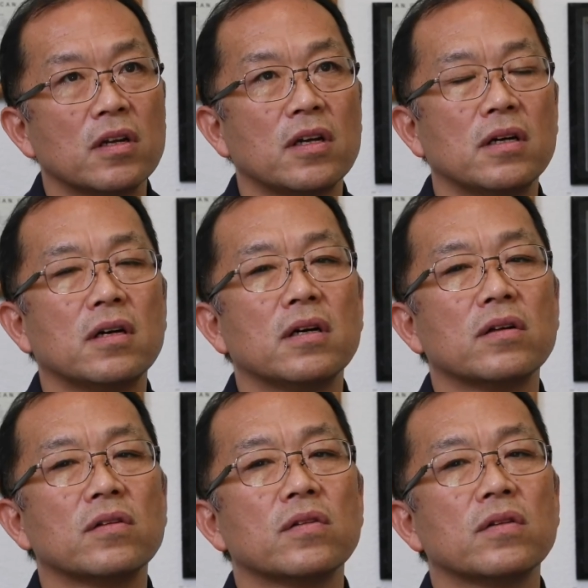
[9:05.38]
uh,
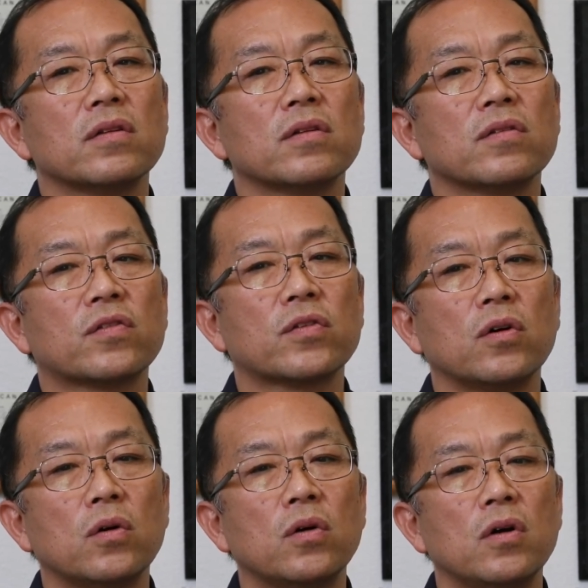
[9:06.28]

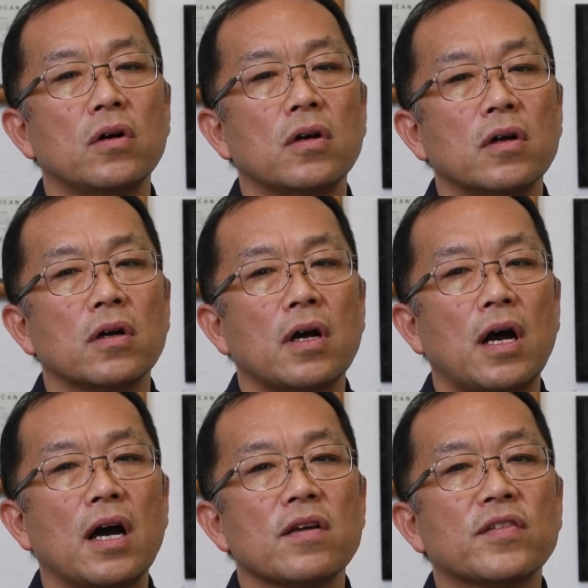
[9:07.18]
so
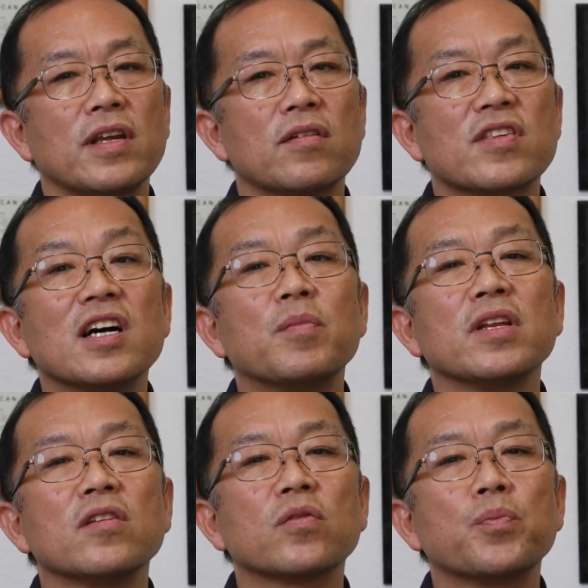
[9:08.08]
I think
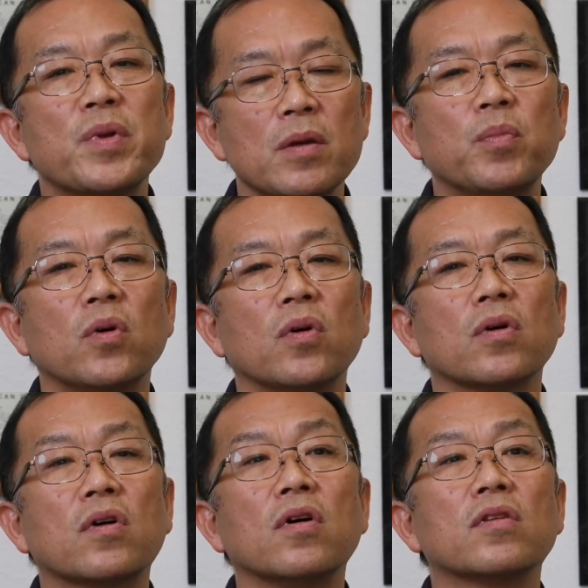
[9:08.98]
Japanese
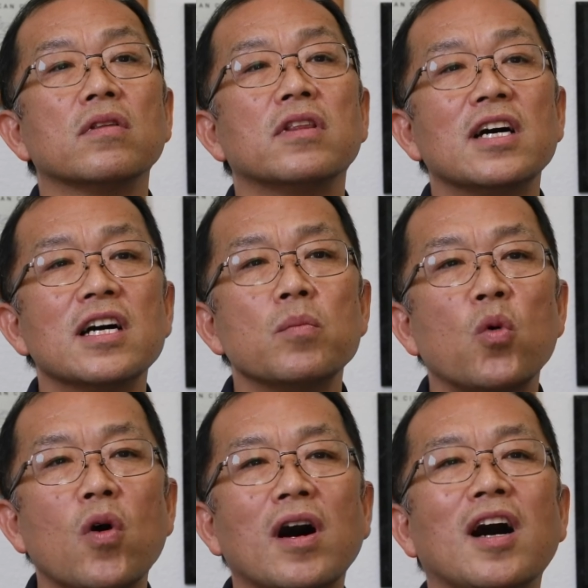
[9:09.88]
people could learn
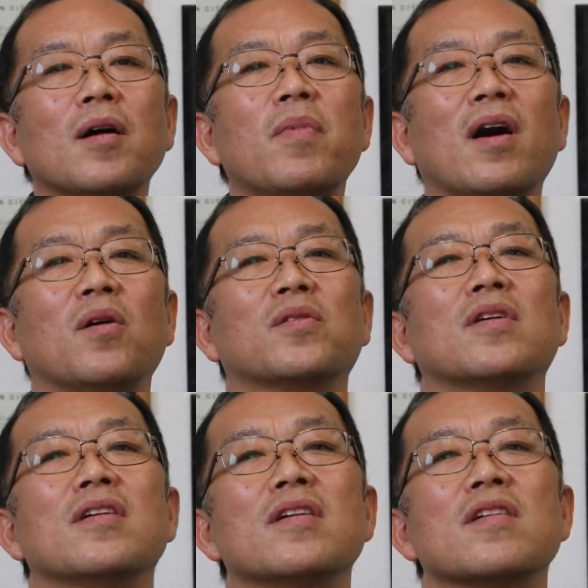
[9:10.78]
more about
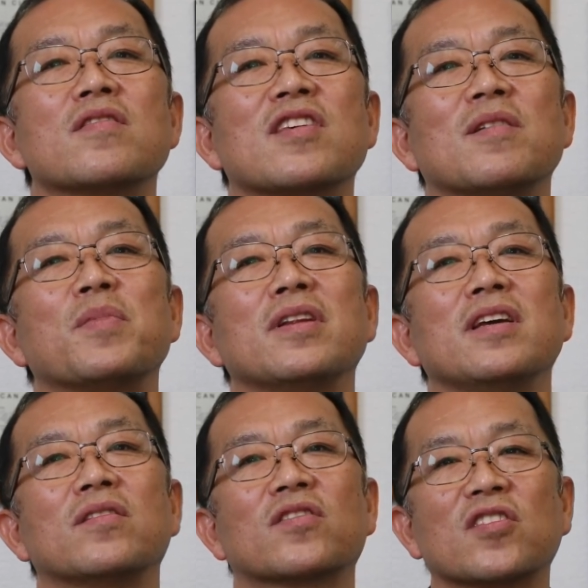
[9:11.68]

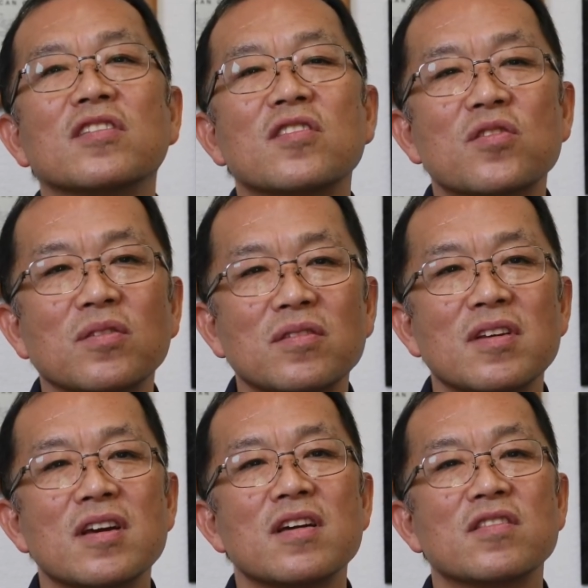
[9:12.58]
Japanese
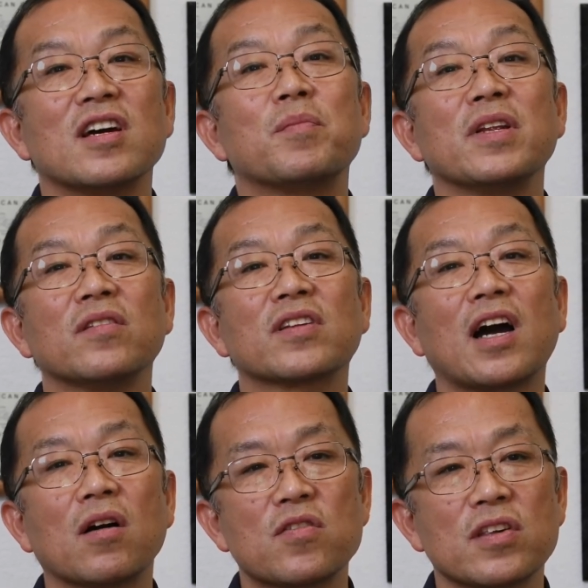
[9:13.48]
tradition, Japanese
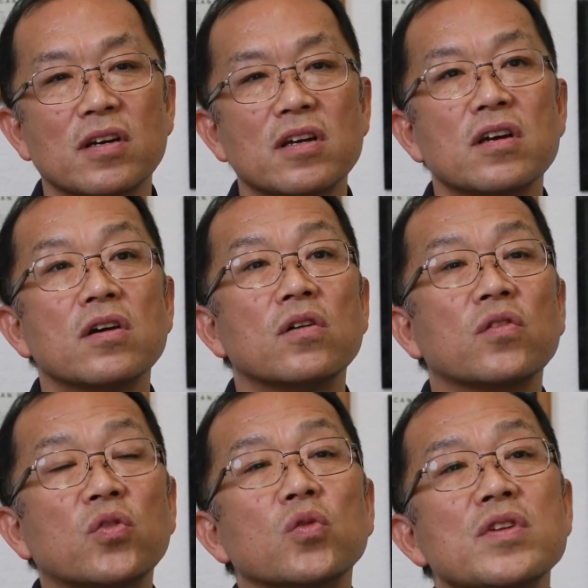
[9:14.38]
culture
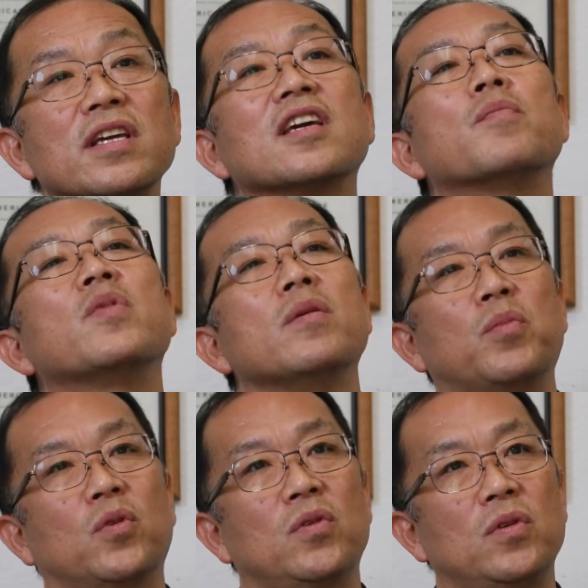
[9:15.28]
through Nikkei
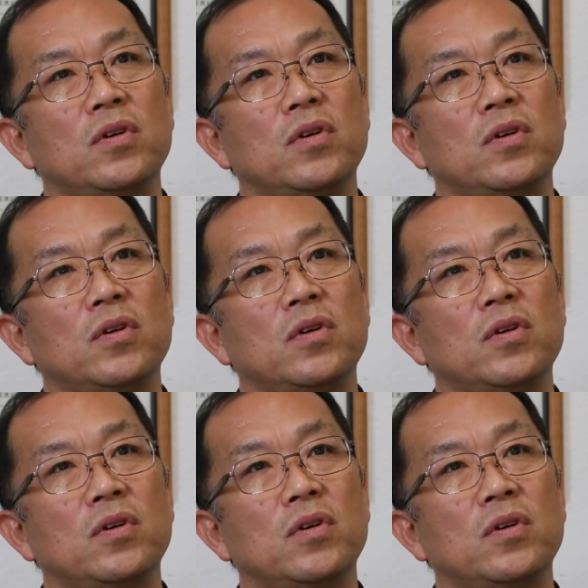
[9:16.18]
people.